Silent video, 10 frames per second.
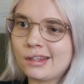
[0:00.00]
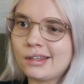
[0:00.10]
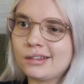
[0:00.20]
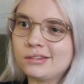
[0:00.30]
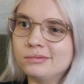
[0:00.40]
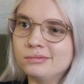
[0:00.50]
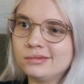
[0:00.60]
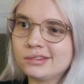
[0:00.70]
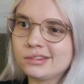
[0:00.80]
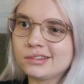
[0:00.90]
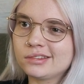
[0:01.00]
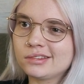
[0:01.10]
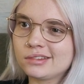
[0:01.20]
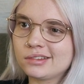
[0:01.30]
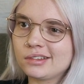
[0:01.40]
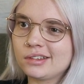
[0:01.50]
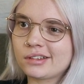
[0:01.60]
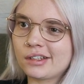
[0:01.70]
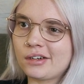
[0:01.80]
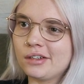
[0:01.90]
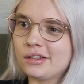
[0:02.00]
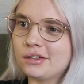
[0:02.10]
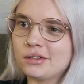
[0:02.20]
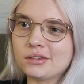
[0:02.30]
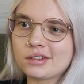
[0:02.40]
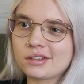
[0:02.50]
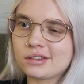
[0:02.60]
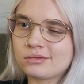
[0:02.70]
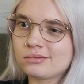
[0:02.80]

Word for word: Damn. There he goes.